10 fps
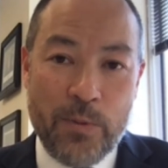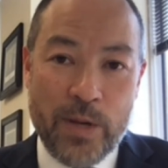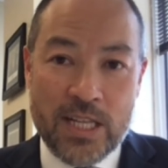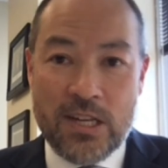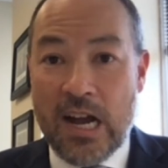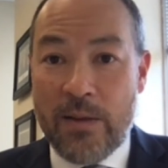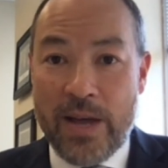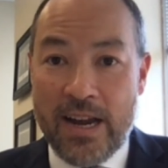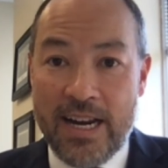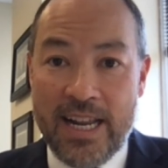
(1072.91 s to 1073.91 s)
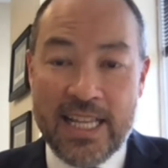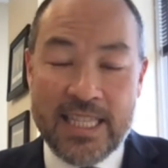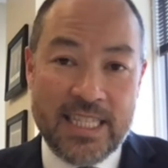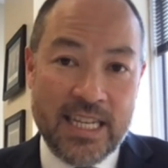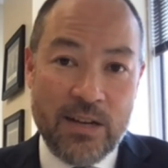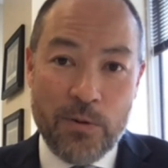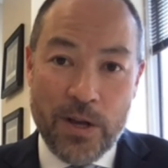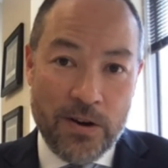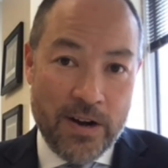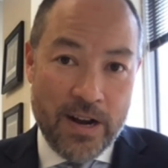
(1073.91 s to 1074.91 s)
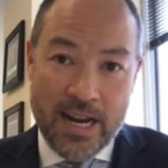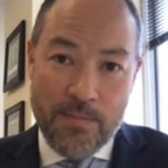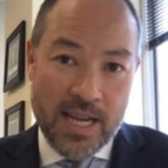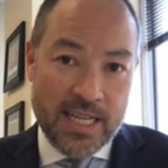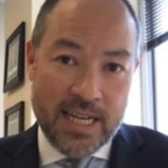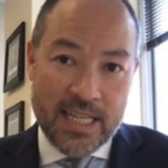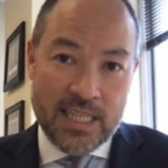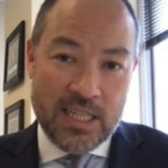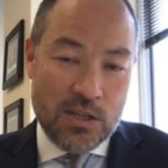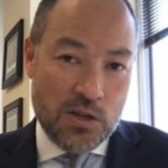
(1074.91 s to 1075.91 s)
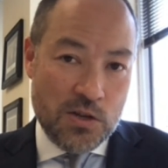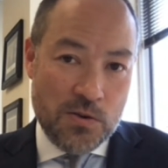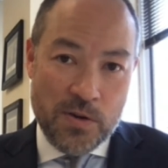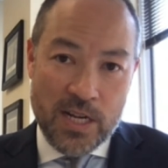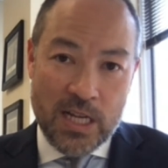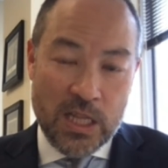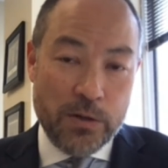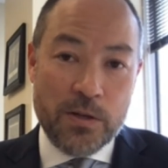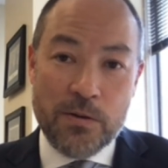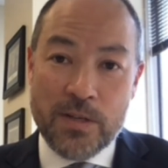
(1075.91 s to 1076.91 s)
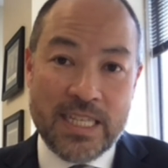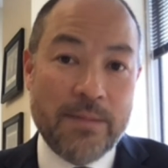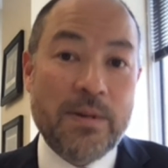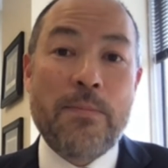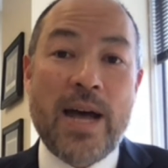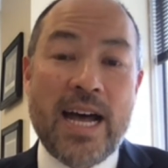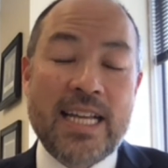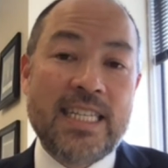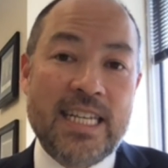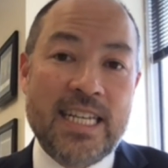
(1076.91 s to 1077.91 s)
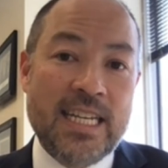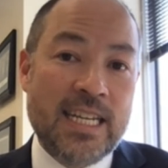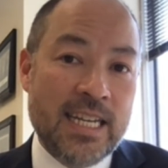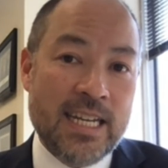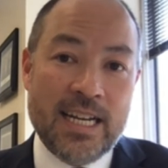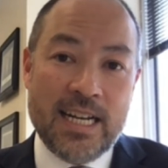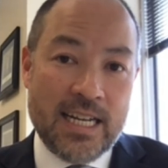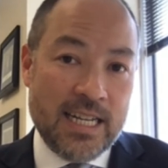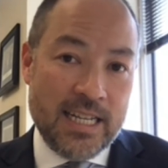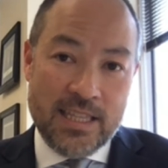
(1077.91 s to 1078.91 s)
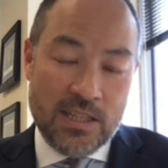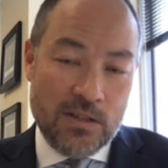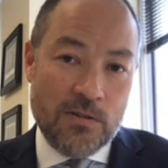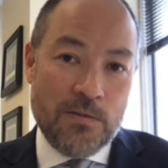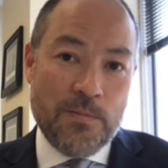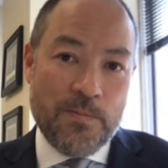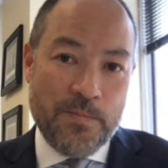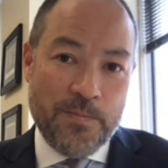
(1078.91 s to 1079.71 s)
and we can talk about it and see whether or not it makes sense to include you in some capacity in the suit.